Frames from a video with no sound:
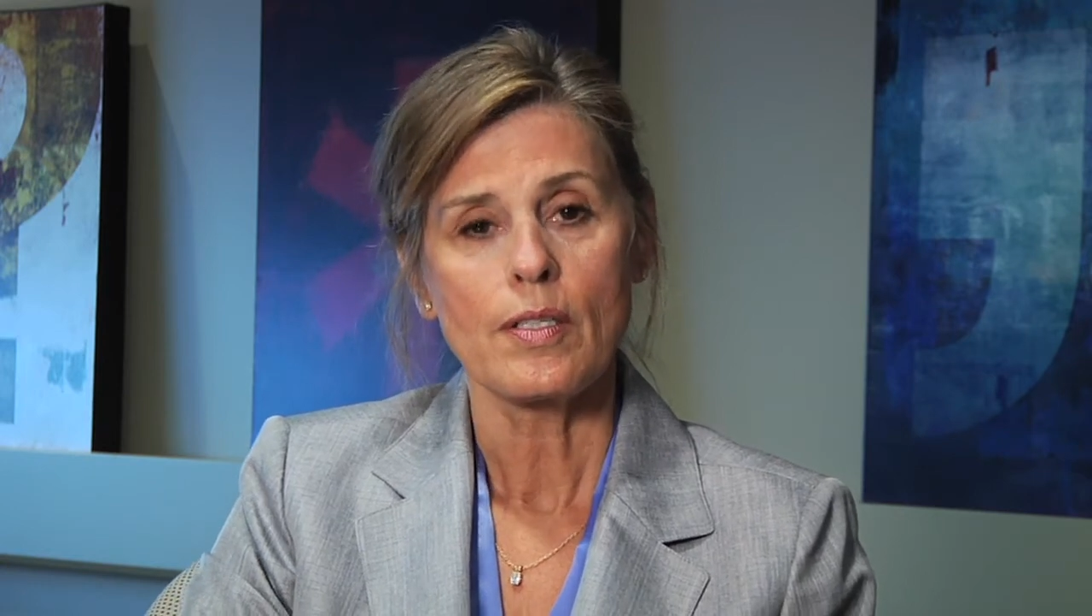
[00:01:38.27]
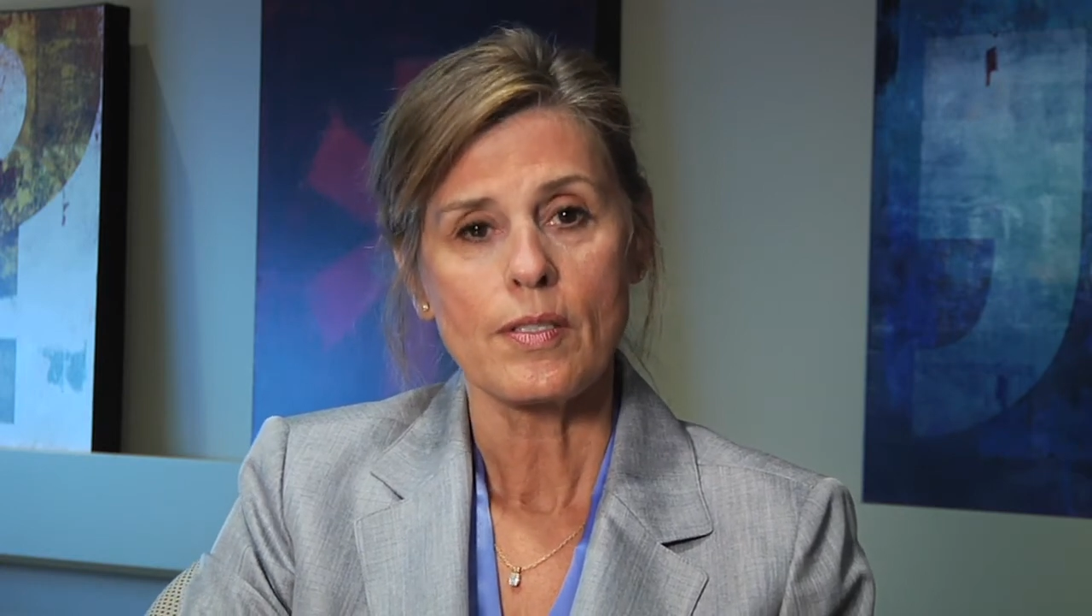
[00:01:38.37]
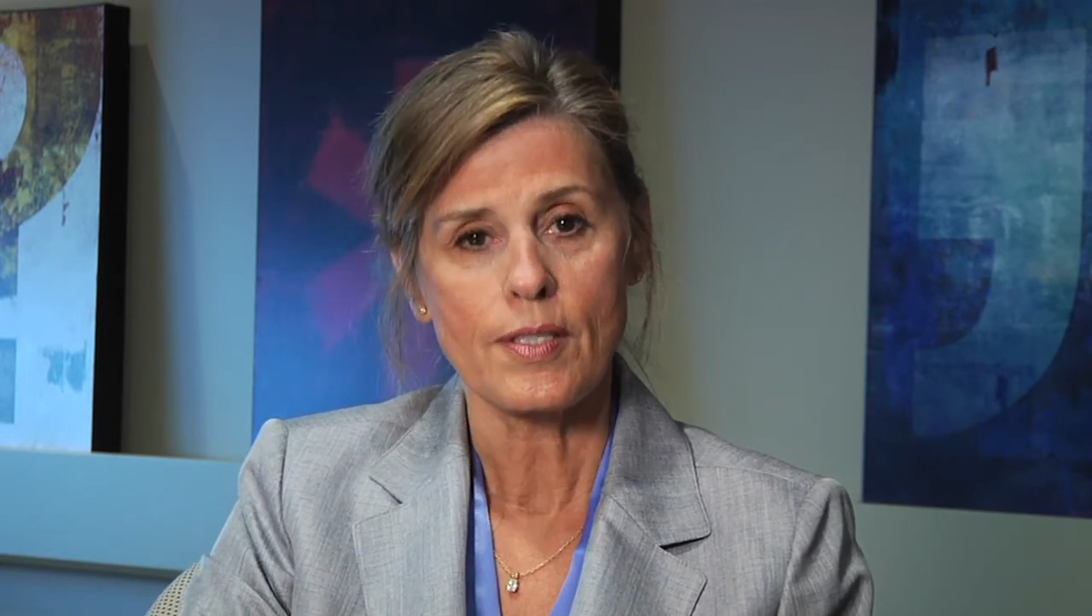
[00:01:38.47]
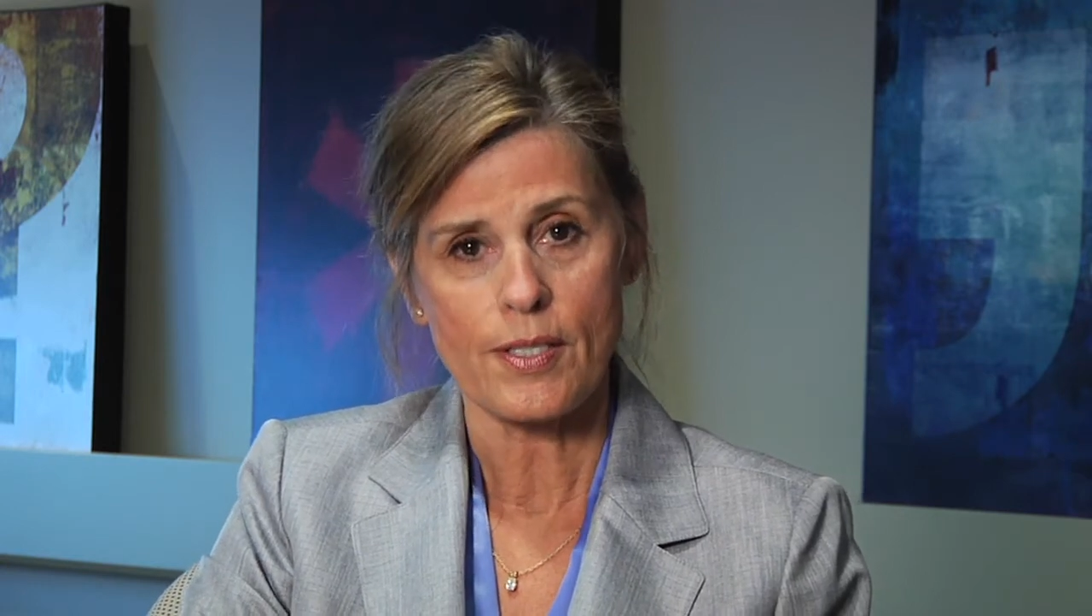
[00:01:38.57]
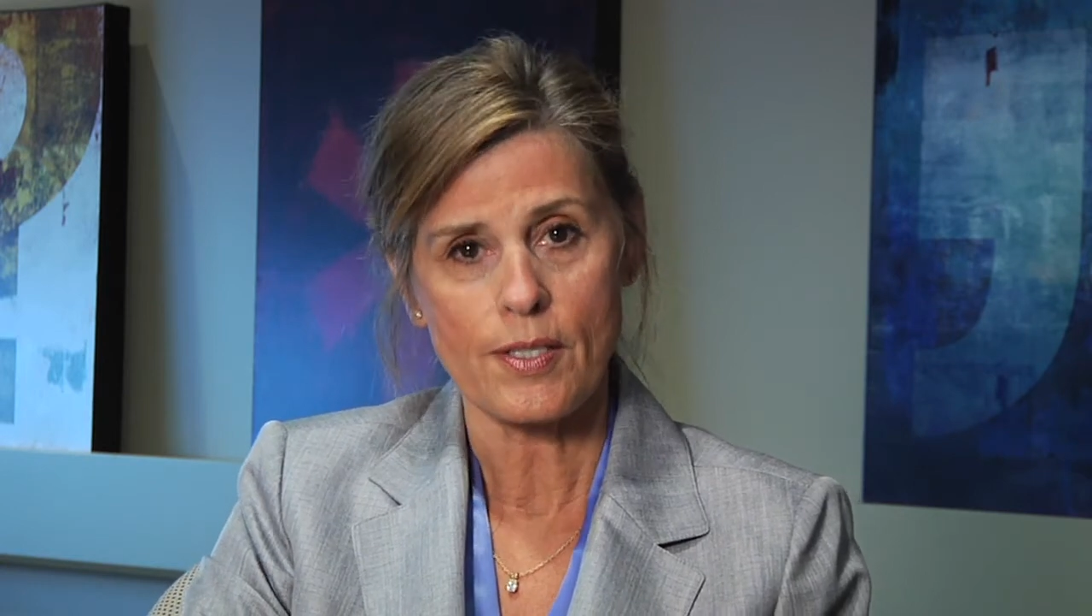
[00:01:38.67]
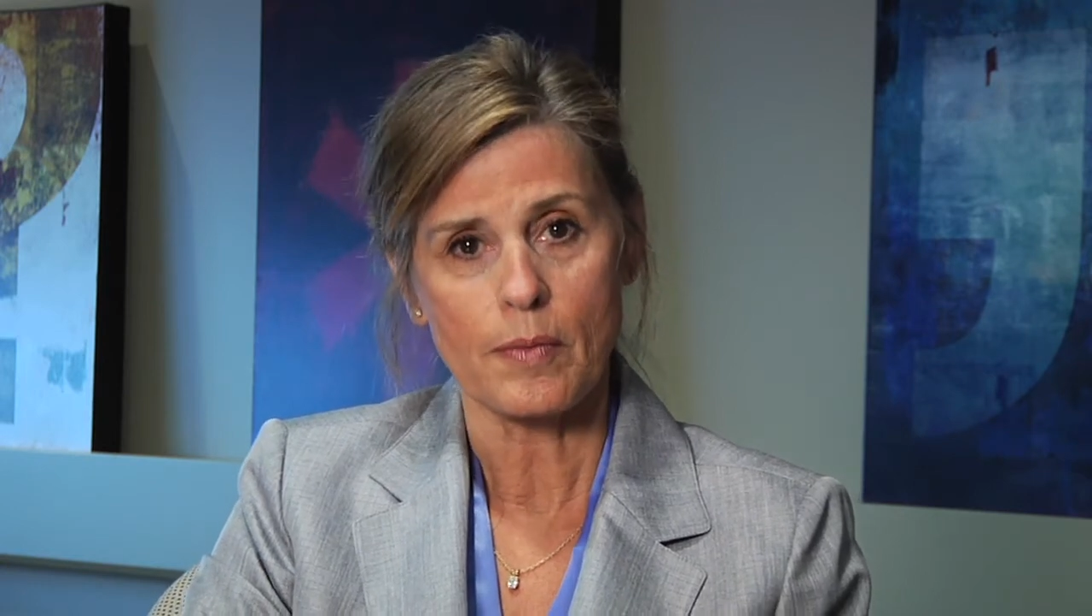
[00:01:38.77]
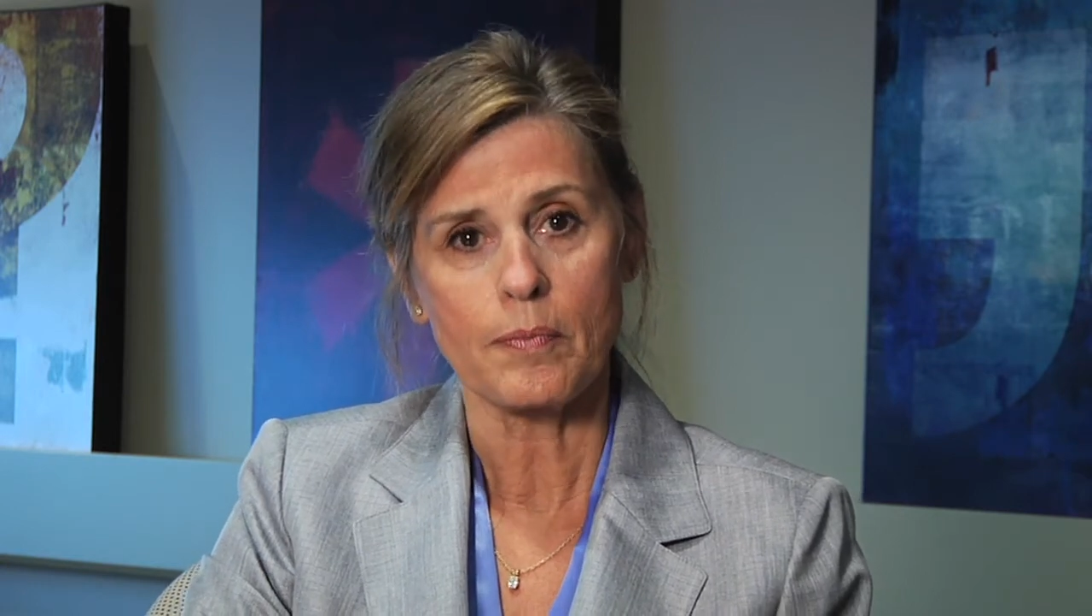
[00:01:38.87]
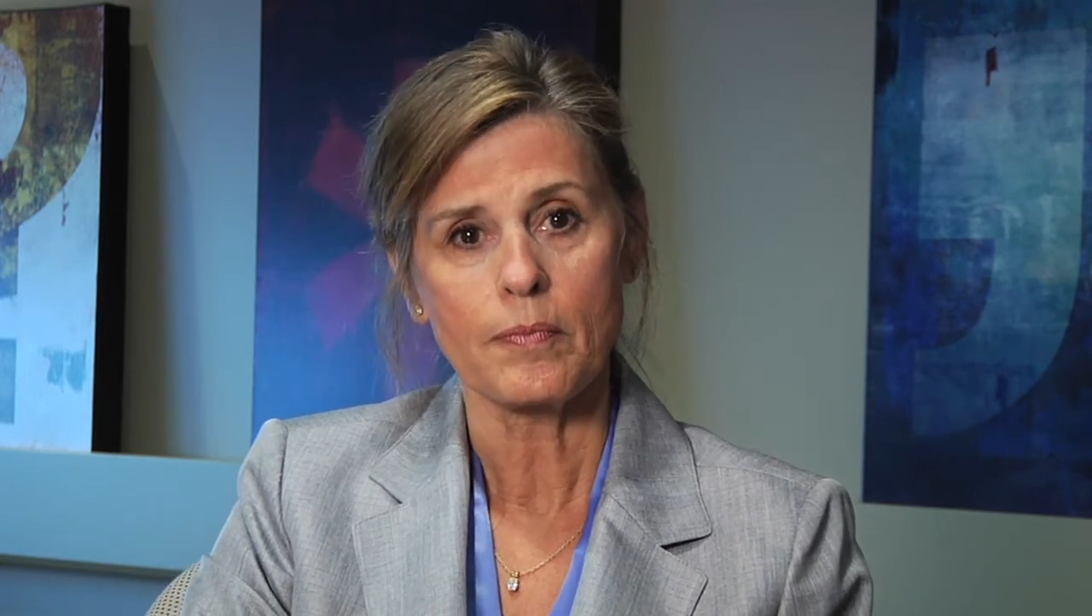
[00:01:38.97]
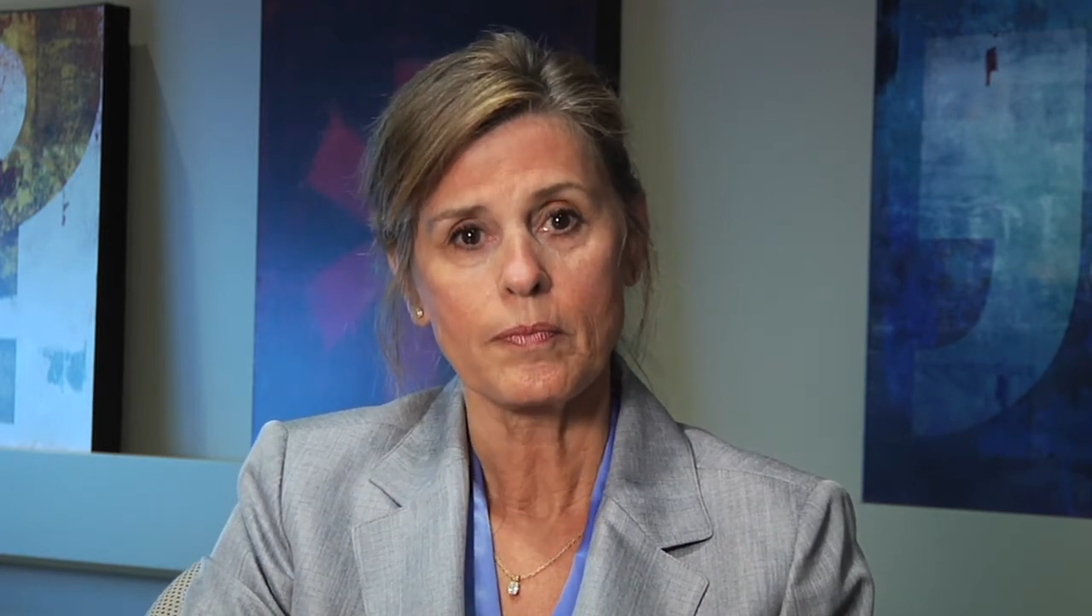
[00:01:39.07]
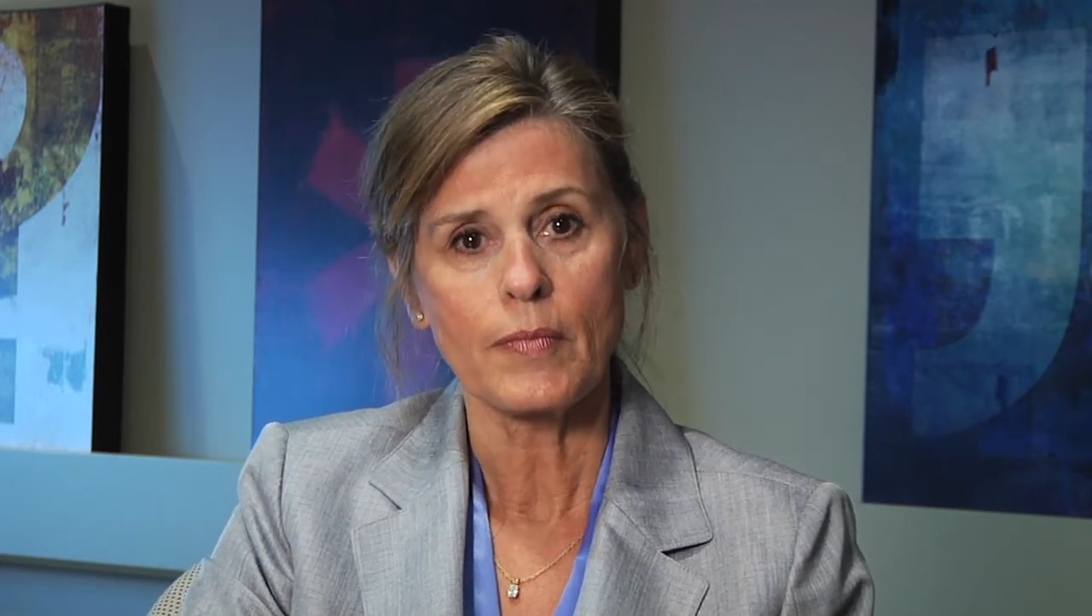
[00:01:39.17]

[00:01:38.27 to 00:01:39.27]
system